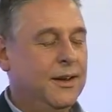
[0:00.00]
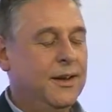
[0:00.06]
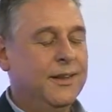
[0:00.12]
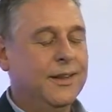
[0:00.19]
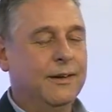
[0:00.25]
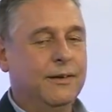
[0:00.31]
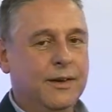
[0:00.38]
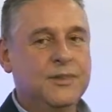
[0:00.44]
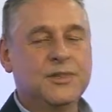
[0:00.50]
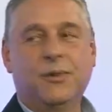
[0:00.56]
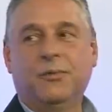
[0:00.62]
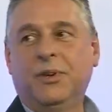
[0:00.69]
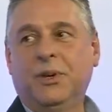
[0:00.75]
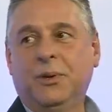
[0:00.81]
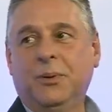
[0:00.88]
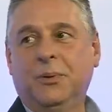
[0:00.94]
There are others of
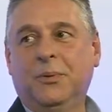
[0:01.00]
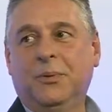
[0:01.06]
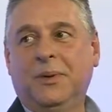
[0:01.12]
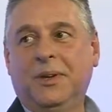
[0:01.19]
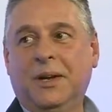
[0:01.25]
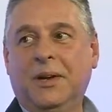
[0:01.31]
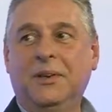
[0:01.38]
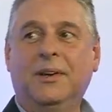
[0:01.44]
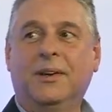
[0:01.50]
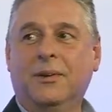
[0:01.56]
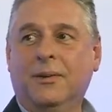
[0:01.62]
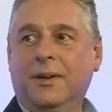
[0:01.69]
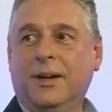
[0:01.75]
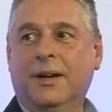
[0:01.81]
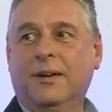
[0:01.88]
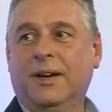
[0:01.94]
you, you know, you're
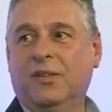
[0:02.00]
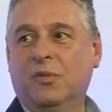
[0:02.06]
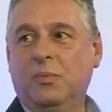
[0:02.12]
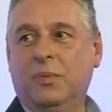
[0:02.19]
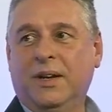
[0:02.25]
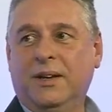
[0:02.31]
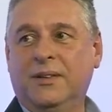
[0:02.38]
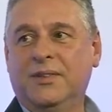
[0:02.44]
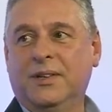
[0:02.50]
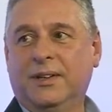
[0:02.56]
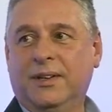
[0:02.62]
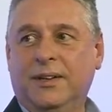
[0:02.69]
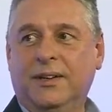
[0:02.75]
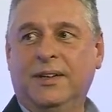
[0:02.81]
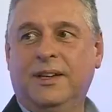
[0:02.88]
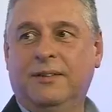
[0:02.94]
going out and having beers and
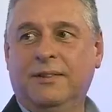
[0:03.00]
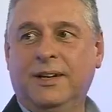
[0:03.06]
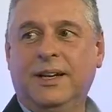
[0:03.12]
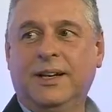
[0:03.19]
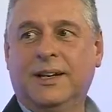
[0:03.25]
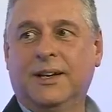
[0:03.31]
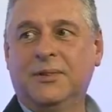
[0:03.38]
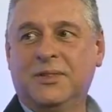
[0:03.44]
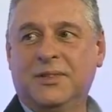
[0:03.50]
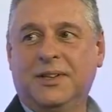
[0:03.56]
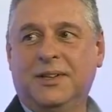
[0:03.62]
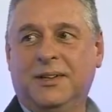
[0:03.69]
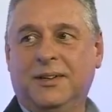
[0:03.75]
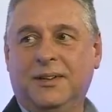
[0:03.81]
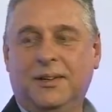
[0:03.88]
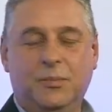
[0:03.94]
you're really close to
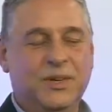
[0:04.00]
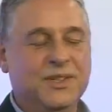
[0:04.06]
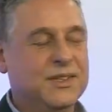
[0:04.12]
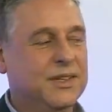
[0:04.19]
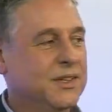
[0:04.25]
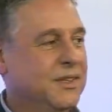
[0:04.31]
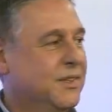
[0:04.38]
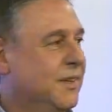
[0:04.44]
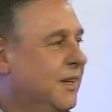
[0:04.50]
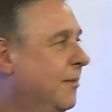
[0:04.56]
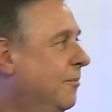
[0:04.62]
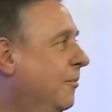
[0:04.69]
your business